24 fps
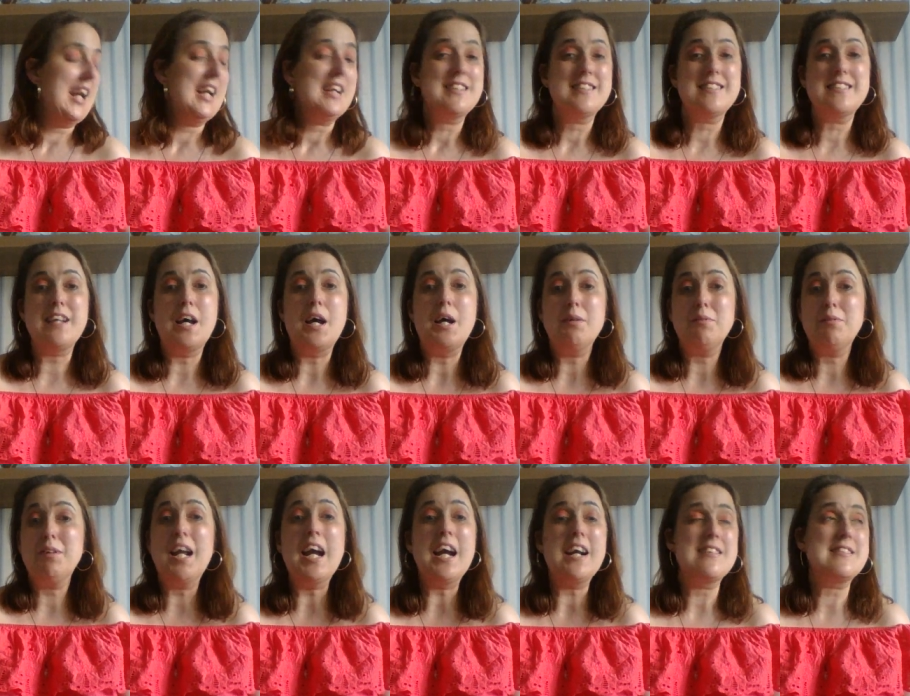so
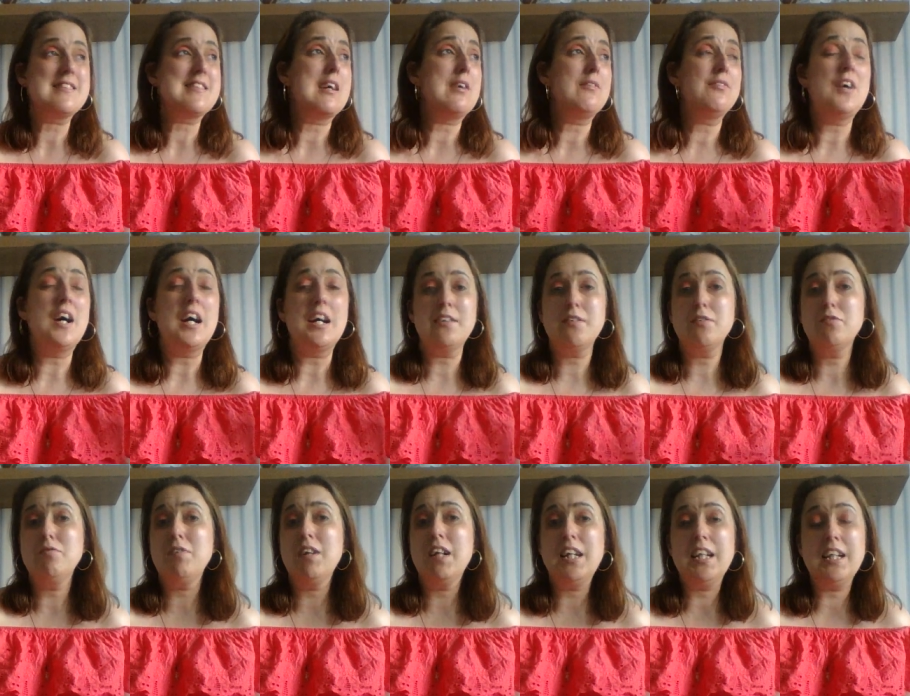yes, I've had a
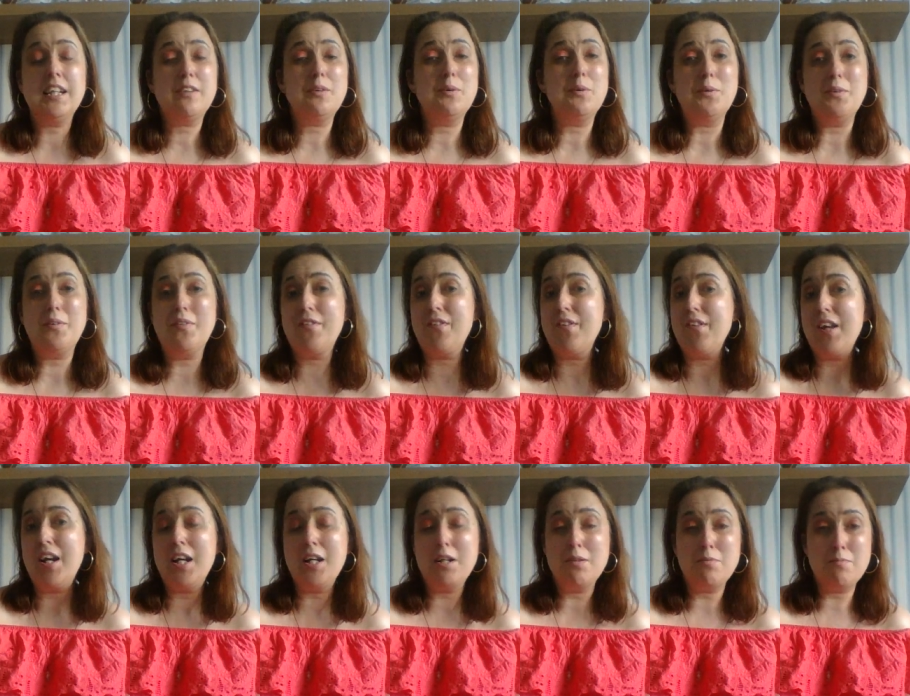really good
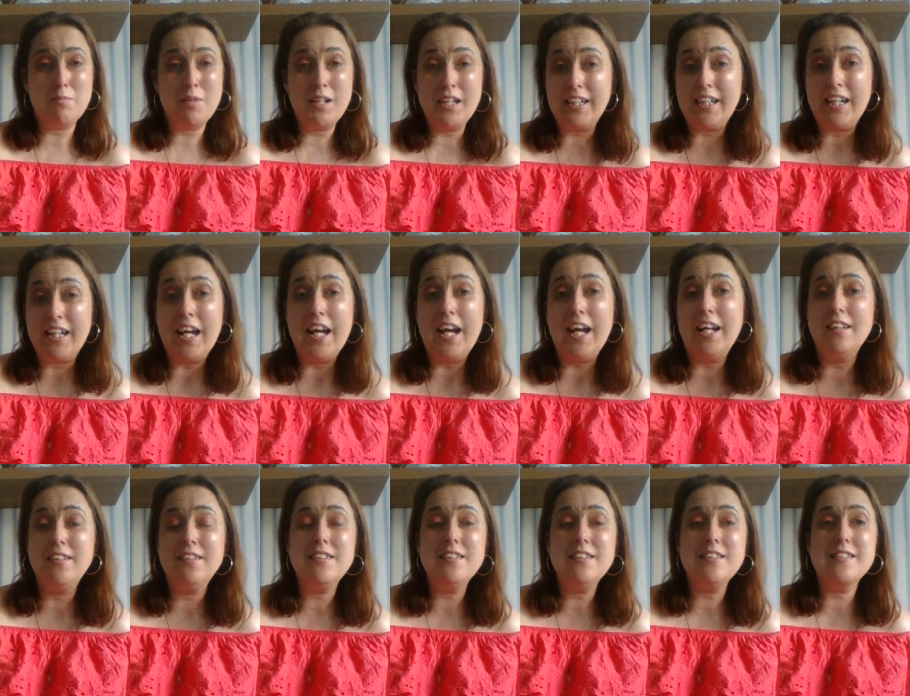uh,
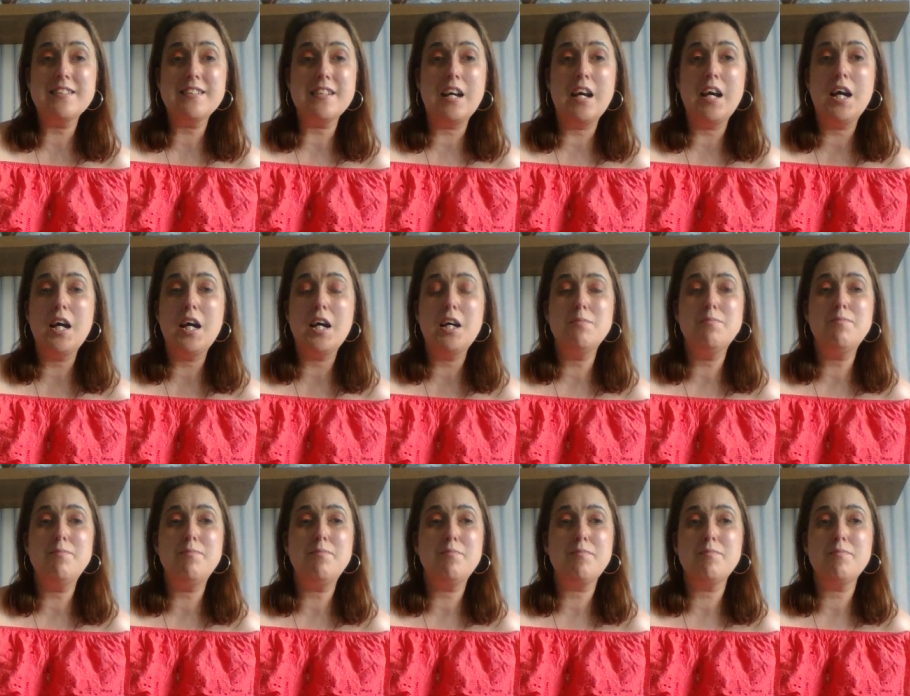weekend.
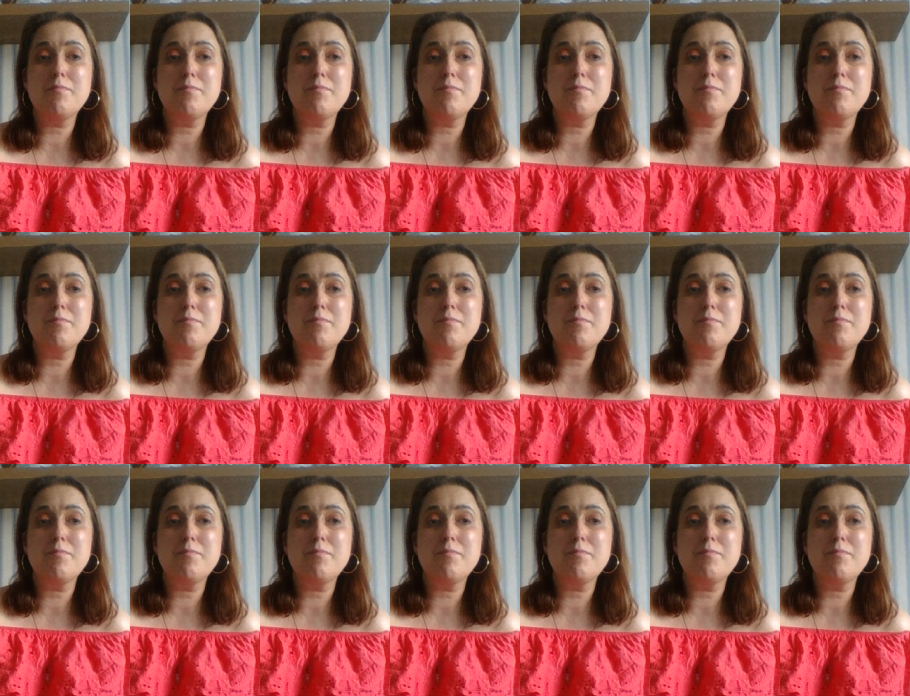Um,